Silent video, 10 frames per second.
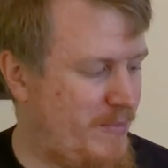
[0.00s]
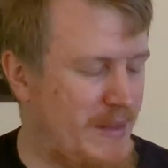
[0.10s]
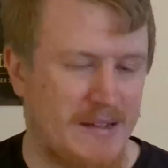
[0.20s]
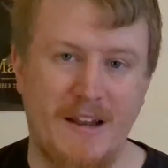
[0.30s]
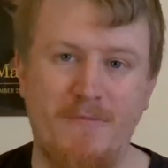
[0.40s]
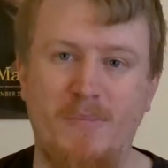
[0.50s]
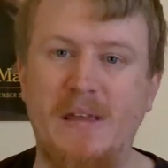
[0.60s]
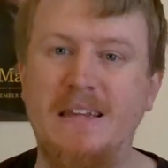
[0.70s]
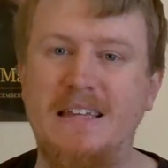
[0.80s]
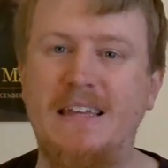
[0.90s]
instead of
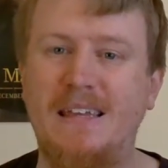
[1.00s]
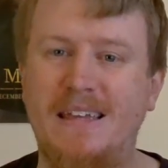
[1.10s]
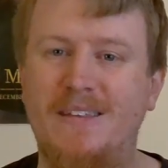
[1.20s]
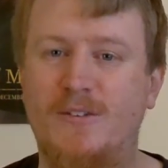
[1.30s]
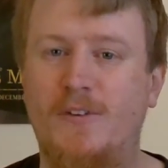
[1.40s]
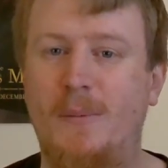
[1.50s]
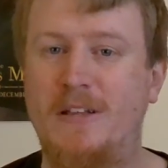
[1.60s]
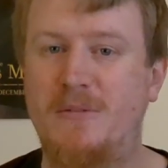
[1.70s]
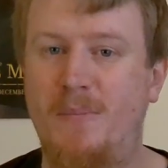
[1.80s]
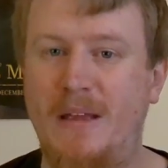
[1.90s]
BDE, this film
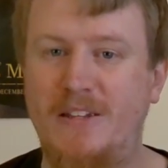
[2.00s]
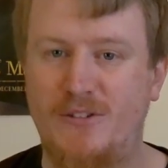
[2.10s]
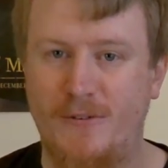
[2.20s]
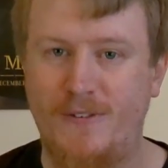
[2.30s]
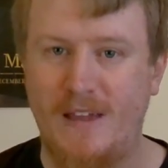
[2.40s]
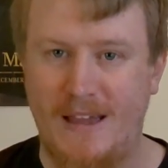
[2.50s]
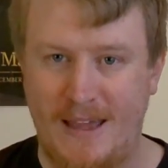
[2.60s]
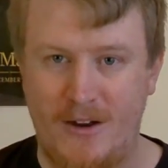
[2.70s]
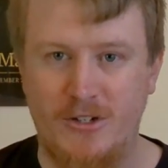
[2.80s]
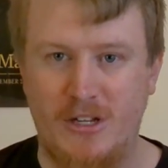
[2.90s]
has Big Sophia
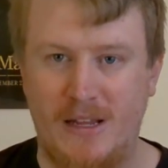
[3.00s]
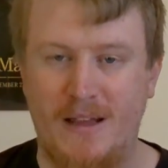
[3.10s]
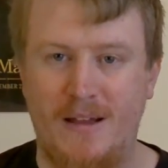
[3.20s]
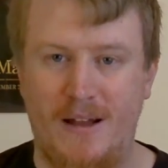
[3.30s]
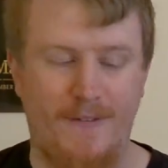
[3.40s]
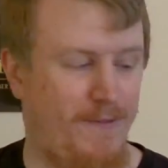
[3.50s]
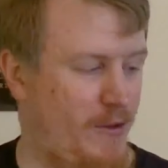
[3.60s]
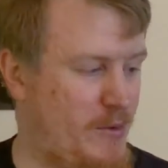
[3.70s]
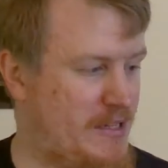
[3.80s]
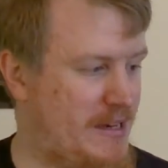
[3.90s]
energy for
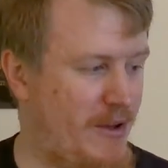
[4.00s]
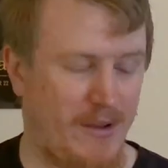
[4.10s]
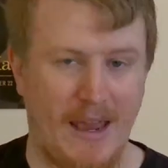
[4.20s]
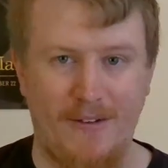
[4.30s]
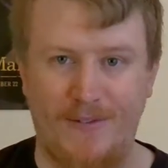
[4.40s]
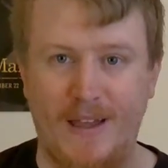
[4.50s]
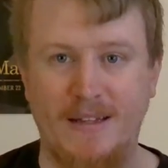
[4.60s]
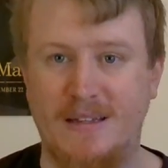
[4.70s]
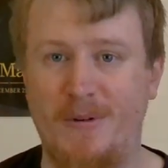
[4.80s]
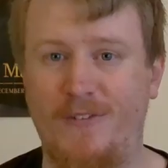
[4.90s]
you Estelle Getty
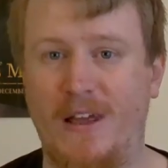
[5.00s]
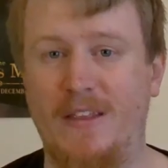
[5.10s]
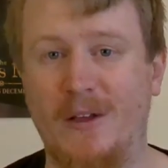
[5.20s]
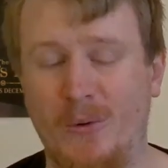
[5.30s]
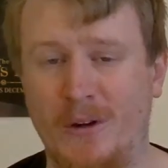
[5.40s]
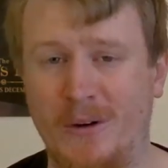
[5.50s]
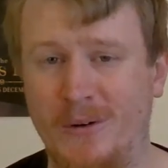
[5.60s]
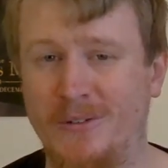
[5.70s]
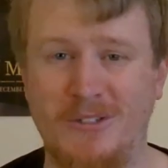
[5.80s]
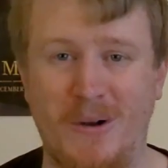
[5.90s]
fans. I'm a fan of the Golden
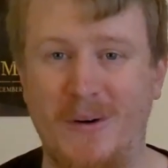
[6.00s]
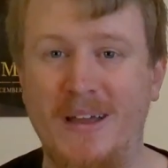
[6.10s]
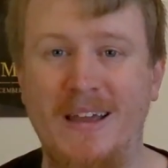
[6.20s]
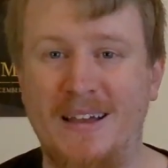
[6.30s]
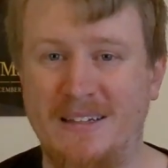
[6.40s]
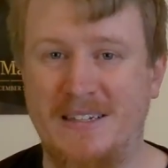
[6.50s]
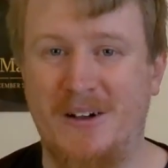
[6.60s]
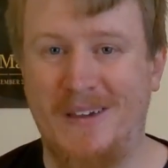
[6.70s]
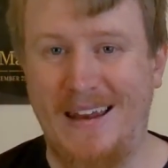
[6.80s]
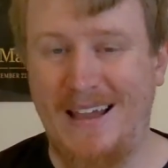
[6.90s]
Girls, so
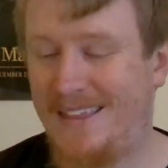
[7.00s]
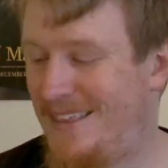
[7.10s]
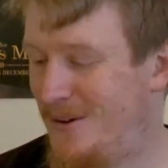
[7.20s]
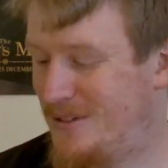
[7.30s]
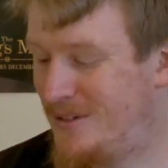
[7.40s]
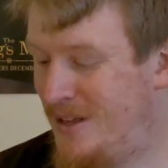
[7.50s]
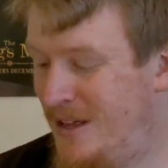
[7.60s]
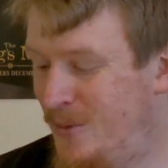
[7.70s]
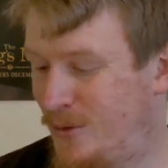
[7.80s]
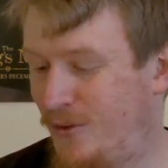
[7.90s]
Estelle Getty, I think, was
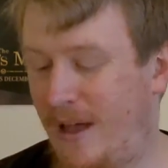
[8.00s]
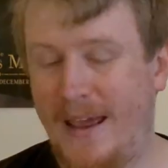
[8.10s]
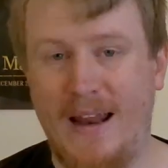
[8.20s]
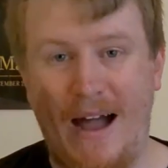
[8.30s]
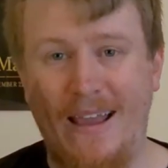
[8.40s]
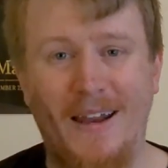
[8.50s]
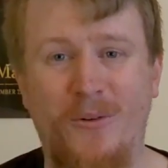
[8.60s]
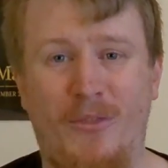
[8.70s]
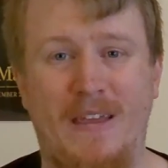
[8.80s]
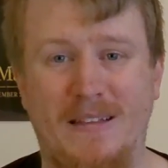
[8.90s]
flying high. I
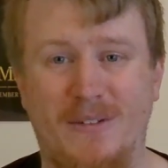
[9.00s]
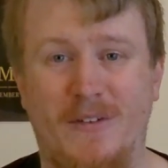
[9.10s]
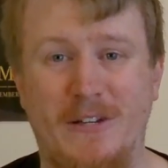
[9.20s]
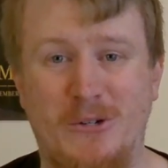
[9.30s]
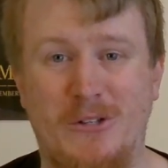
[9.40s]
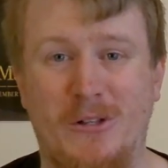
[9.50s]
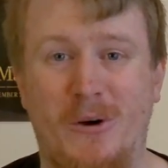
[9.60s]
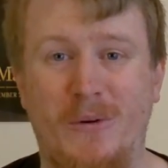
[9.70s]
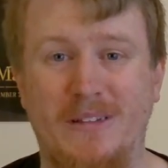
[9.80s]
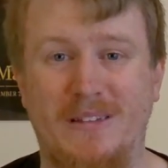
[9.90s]
don't think Sylvester
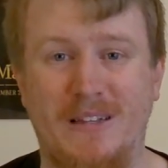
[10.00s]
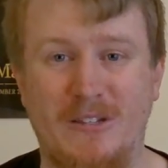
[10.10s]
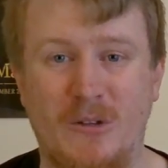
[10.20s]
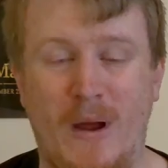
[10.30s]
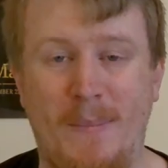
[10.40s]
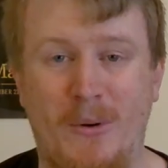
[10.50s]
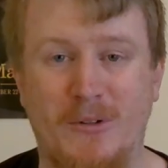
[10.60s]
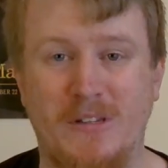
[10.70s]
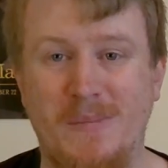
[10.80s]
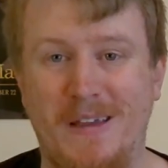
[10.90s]
Stallone is the right
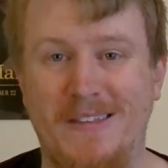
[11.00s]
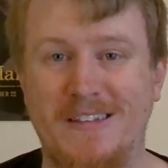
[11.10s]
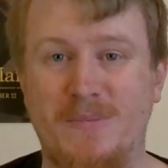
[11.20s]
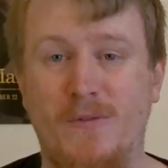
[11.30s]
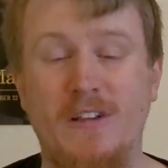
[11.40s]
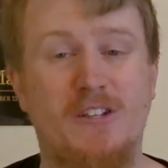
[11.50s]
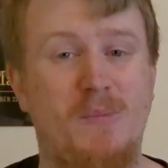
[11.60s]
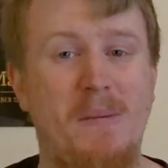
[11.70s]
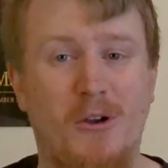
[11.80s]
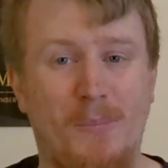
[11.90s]
person to be in this movie, so
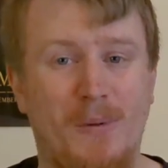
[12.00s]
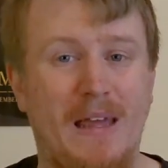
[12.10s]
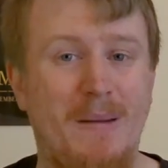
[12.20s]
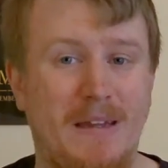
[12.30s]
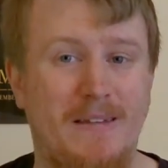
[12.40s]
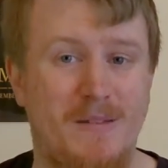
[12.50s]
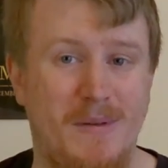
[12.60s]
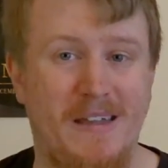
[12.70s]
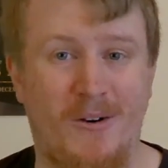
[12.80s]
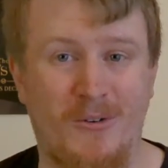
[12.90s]
maybe your blame needs to
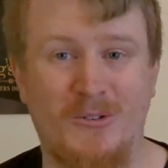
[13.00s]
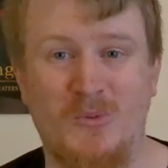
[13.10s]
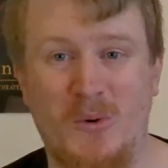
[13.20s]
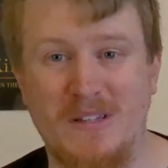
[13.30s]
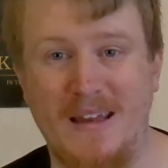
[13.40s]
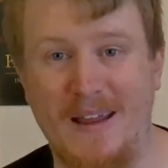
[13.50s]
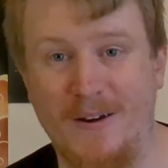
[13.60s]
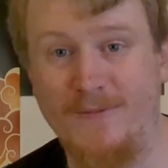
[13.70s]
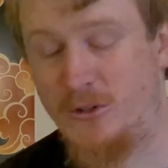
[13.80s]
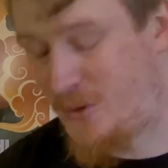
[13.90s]
be on Arnold
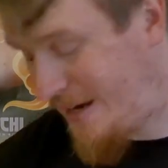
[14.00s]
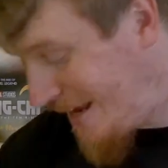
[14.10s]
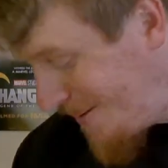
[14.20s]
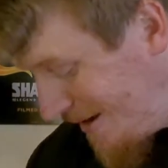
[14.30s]
Schwarzenegger for tricking him